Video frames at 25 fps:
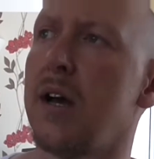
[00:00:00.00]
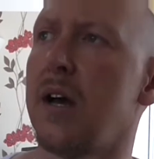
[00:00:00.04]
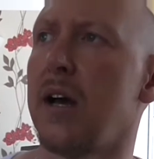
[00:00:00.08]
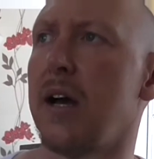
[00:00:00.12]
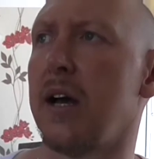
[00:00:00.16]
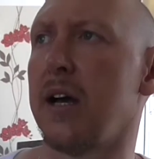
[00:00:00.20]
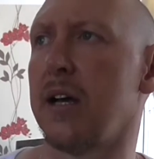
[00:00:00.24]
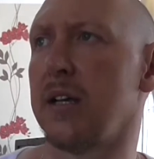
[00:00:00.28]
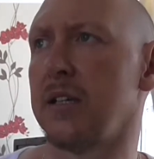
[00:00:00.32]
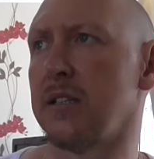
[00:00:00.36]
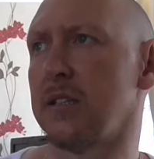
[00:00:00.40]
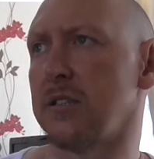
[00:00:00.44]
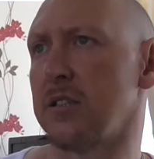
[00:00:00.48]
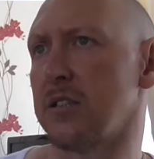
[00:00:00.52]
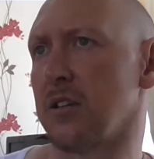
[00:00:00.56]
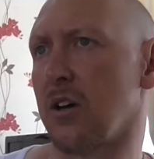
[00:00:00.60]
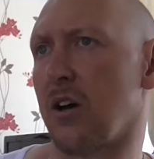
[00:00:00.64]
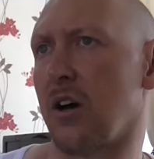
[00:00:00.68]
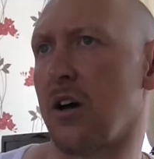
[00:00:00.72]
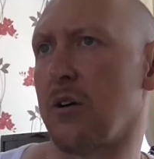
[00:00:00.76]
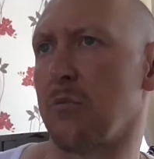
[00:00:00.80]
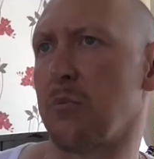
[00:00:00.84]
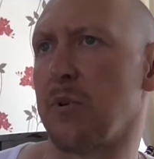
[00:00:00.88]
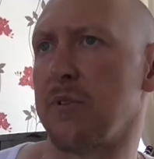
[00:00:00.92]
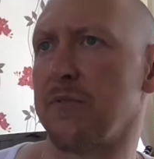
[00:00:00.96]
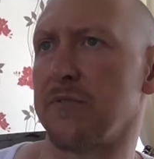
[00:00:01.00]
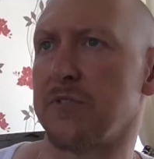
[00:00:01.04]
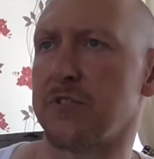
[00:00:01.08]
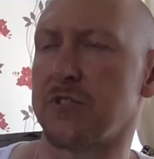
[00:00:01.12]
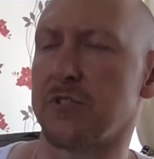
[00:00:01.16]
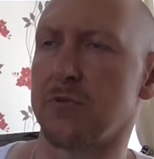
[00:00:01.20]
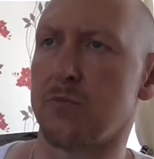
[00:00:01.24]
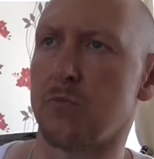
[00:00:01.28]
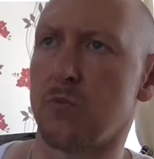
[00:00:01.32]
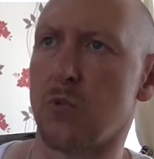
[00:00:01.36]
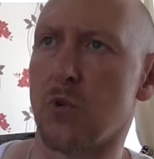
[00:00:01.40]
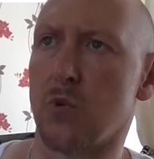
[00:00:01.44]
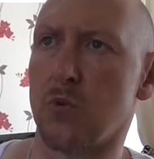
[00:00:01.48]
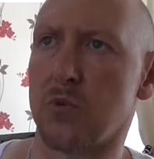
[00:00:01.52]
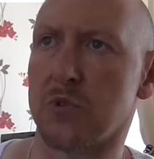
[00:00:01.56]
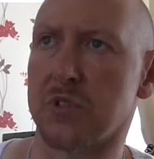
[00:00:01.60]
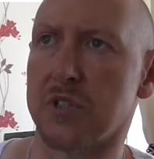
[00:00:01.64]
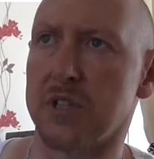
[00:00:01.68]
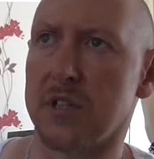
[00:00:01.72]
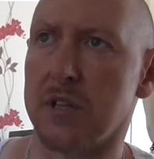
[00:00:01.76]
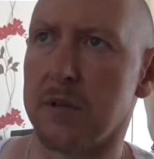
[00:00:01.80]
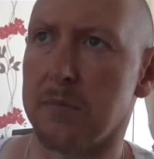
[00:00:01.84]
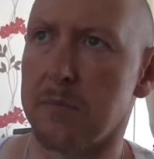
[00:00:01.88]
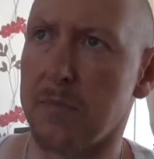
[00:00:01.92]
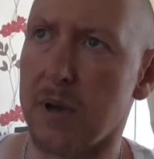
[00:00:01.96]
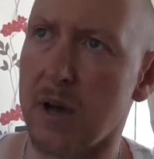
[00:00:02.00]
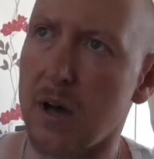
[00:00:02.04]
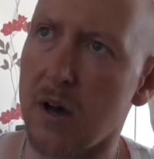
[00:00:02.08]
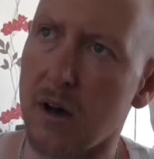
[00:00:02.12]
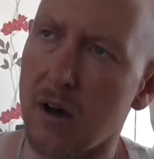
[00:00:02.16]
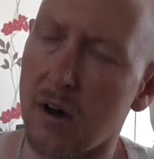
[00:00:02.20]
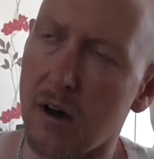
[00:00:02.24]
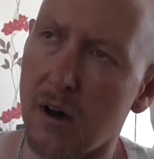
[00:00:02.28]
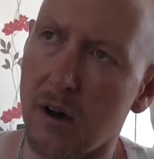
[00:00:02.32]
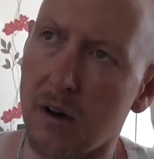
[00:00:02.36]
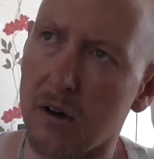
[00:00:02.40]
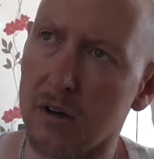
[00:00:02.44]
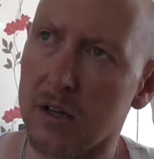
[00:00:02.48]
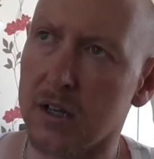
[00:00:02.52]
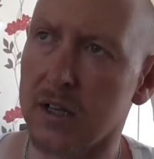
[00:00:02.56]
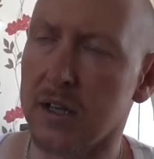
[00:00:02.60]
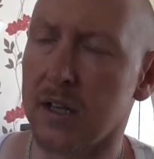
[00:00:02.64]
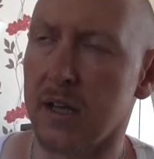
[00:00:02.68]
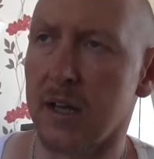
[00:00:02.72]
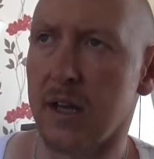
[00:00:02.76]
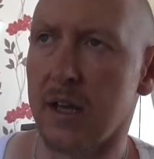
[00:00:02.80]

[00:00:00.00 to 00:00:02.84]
And I went for some walks in the park,